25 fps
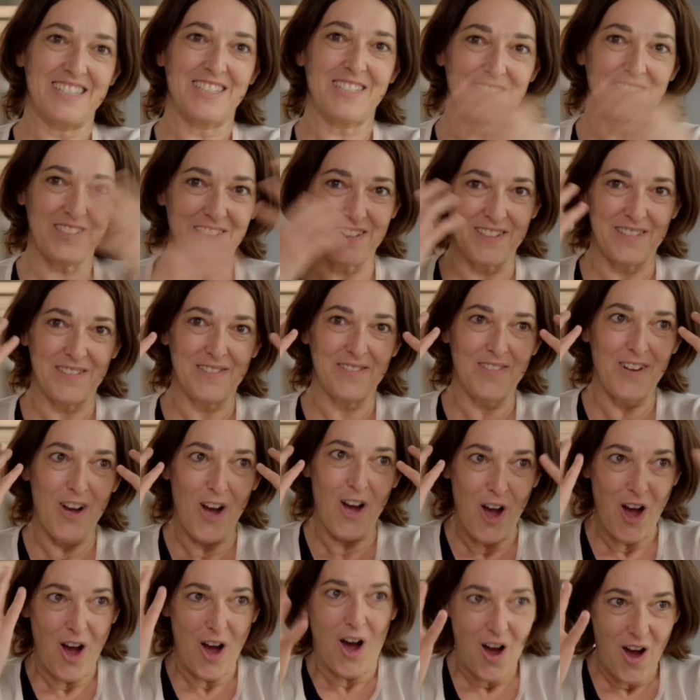This sort of,
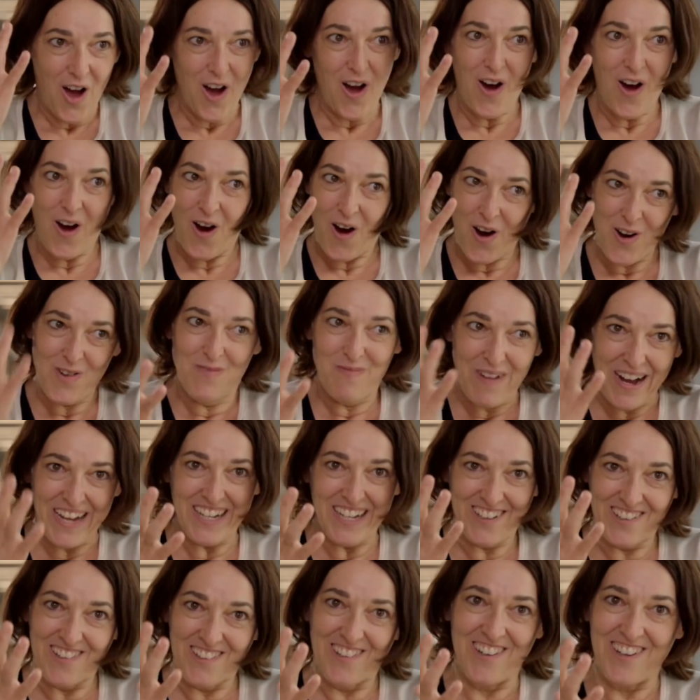oh my
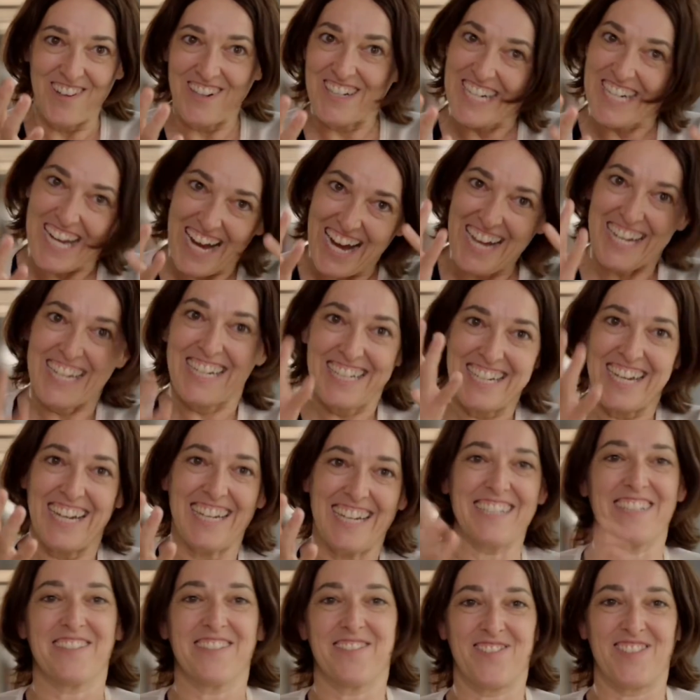God, I
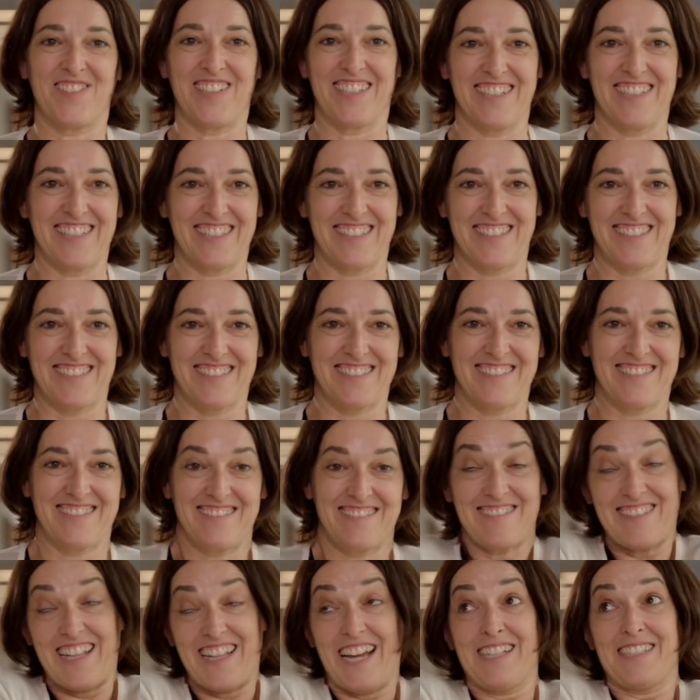get it feeling.
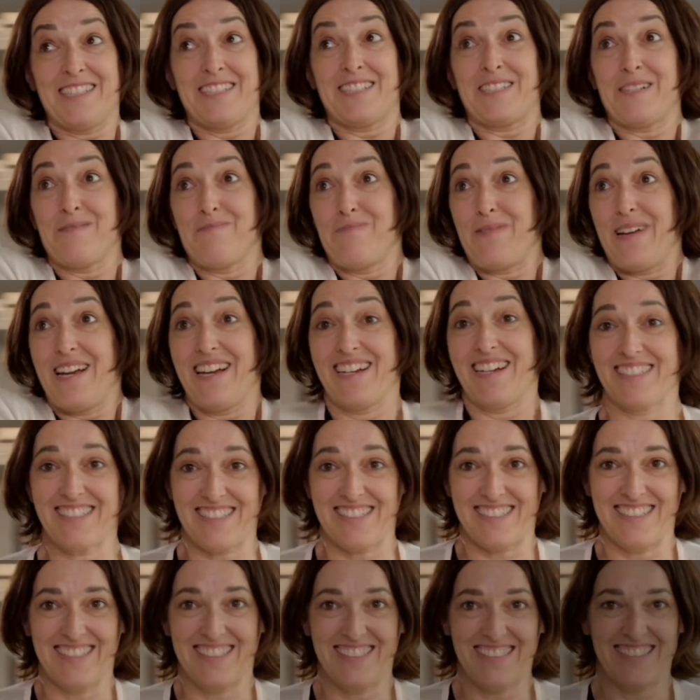That's the
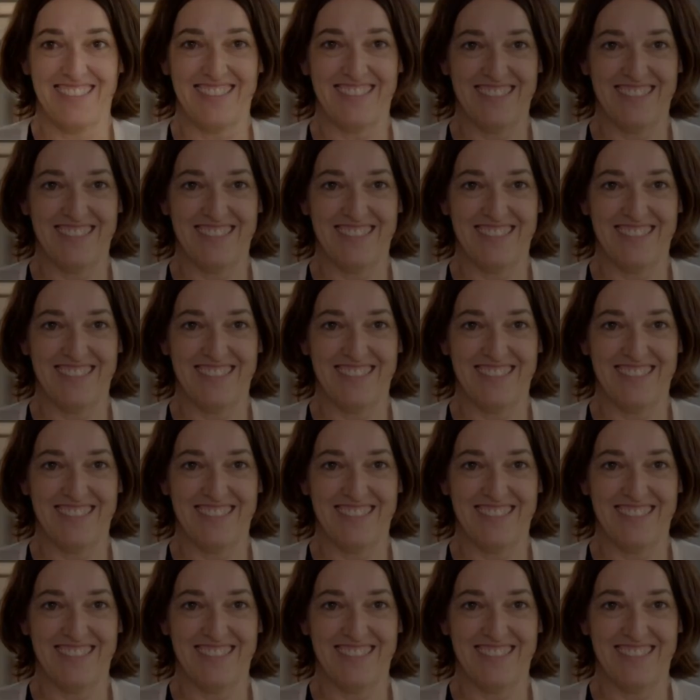best.